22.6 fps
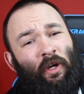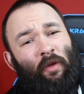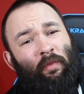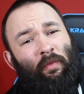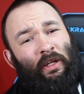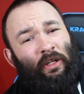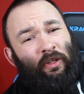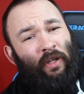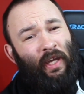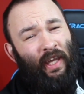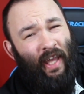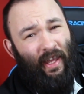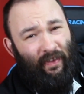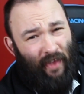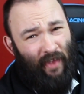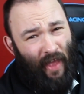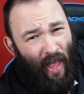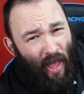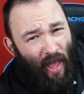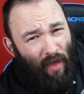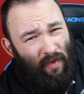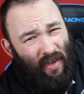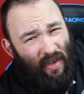going to be looking at the
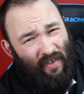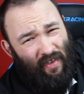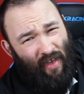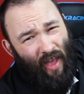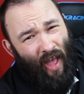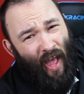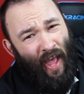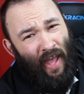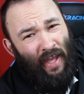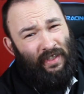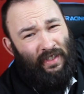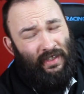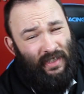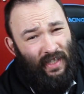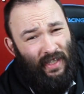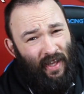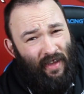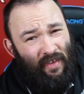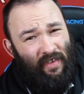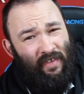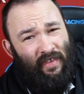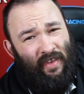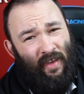MSI
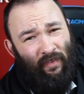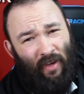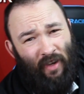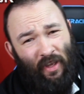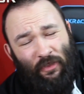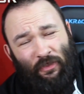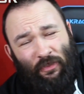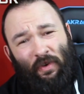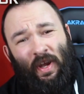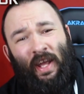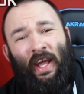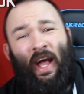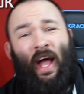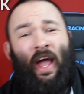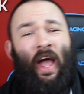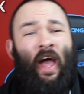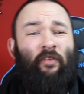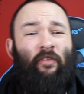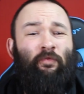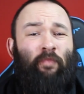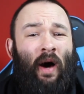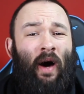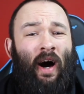GS73 I
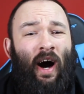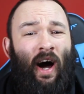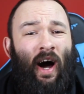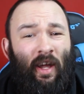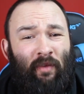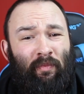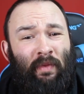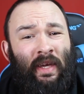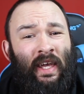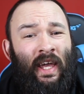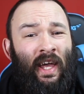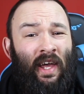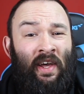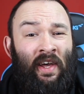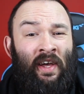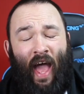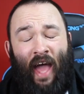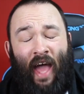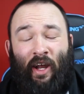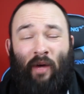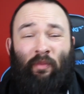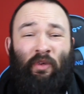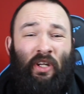have behind me here.
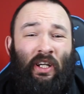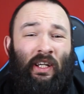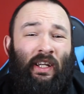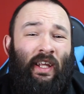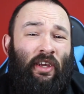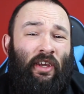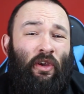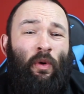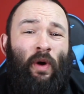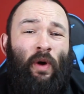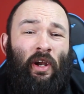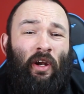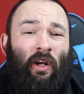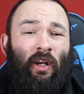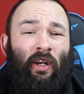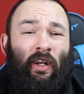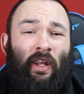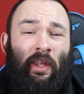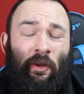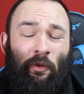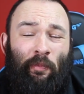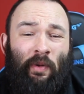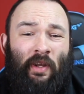And I'm going to let you in on a
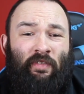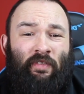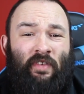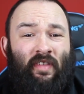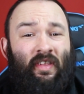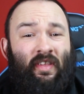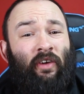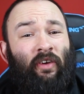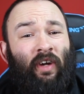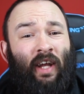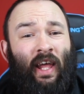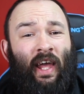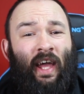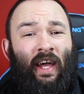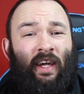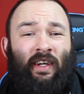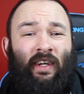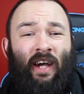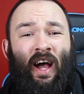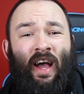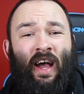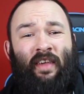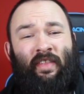little bit of a secret here,
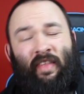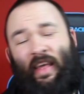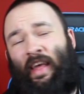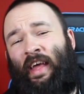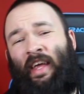guys.